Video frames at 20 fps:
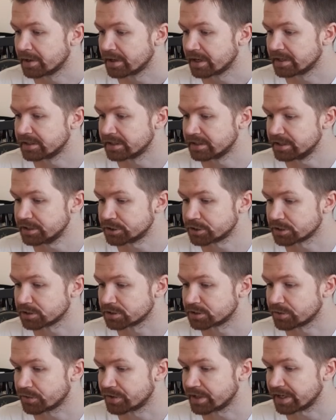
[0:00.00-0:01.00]
In
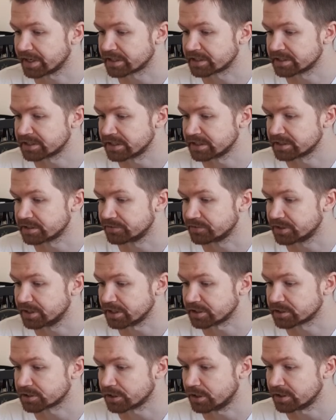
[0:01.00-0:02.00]
addition to the extensive
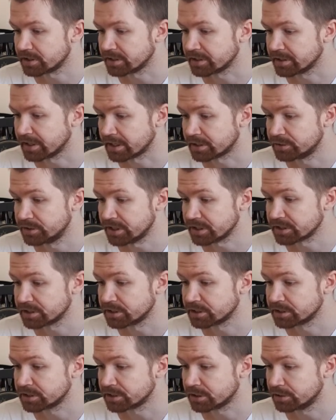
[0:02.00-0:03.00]
guest garden,
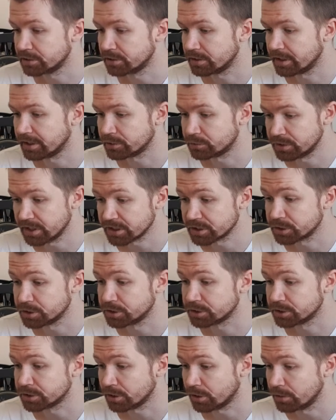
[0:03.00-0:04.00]

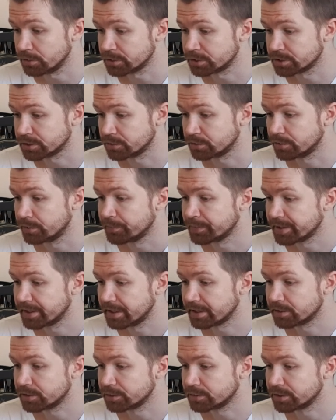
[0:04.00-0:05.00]
attractions also
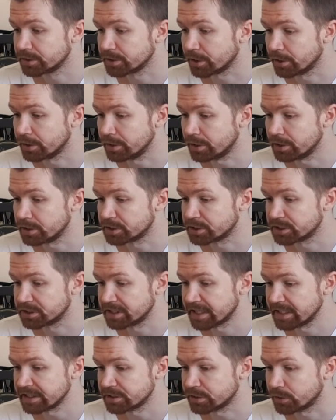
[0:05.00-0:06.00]
included a large
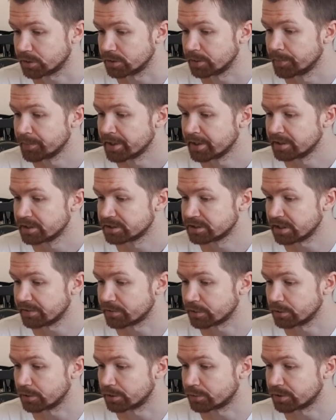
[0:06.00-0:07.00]
dance hall,
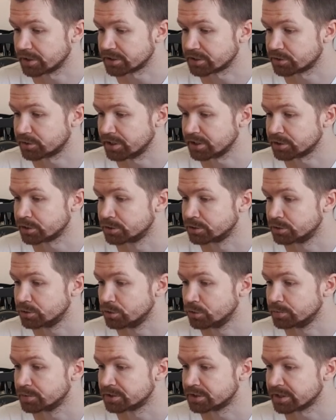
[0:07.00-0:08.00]
several restoration
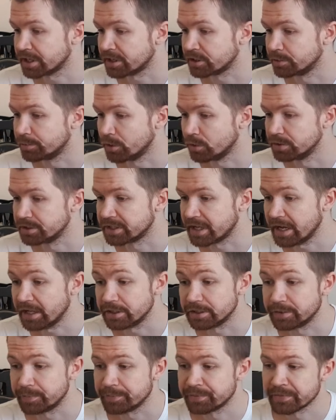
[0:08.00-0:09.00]
rooms, and a bowling
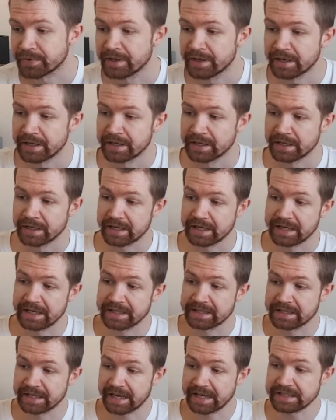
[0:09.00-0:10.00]
alley.
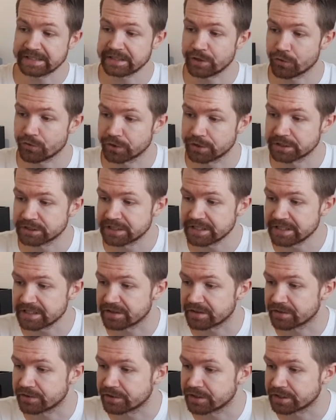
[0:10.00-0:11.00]
In
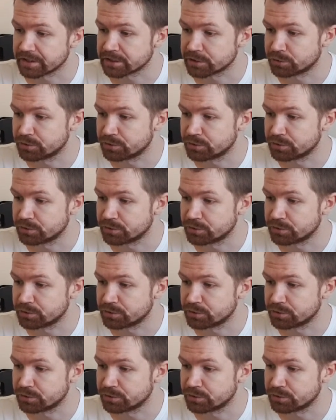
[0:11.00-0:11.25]
1813, the